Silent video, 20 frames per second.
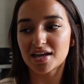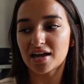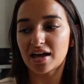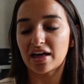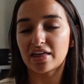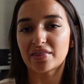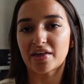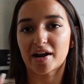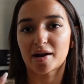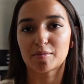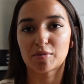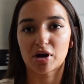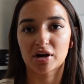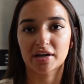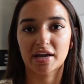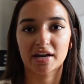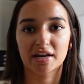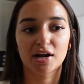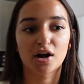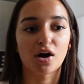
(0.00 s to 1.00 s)
and that I'm not
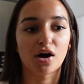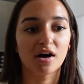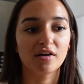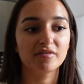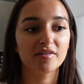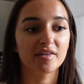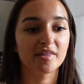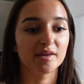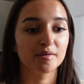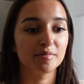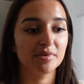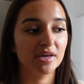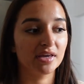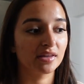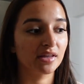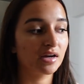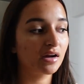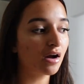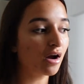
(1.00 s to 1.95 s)
getting off and then being like,